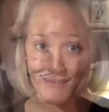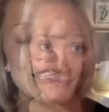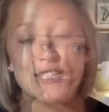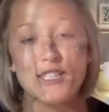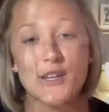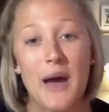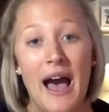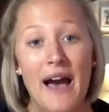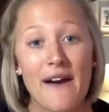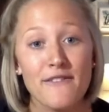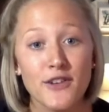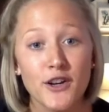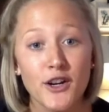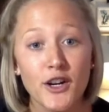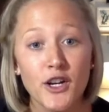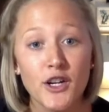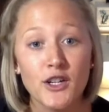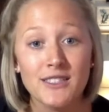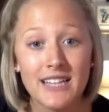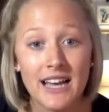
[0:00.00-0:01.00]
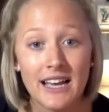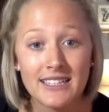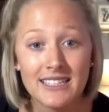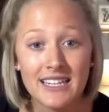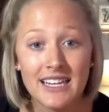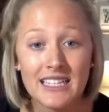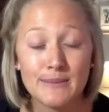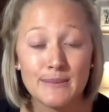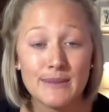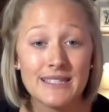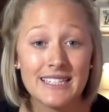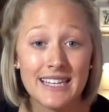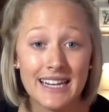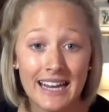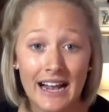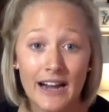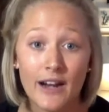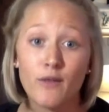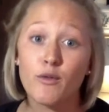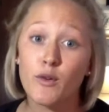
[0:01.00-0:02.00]
So after your test kit has been sitting
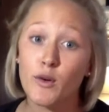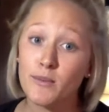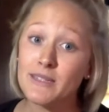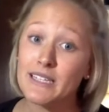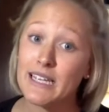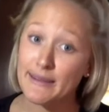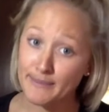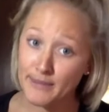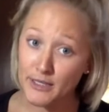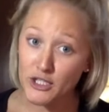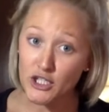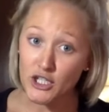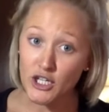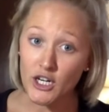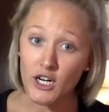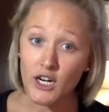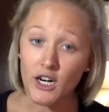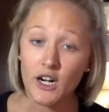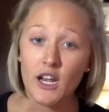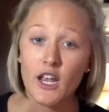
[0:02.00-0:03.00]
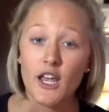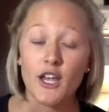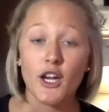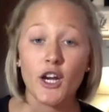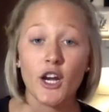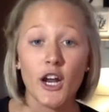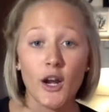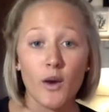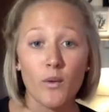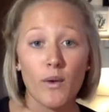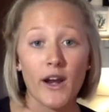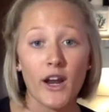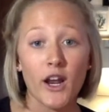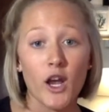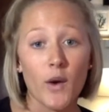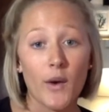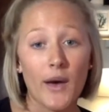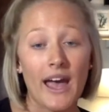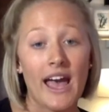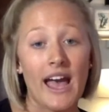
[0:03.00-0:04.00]
out at room temperature, you're going to want to
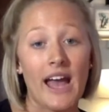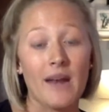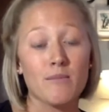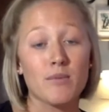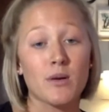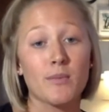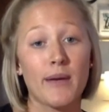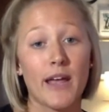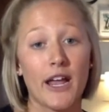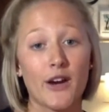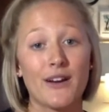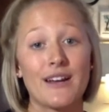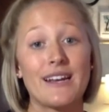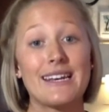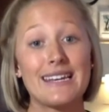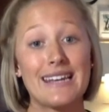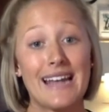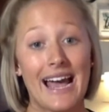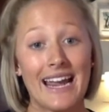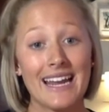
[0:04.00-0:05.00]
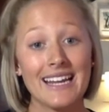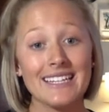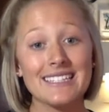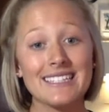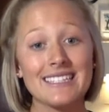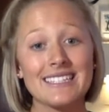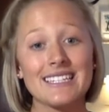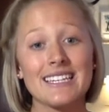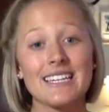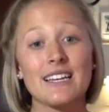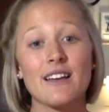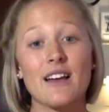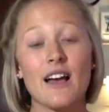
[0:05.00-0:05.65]
go ahead and prepare a nice,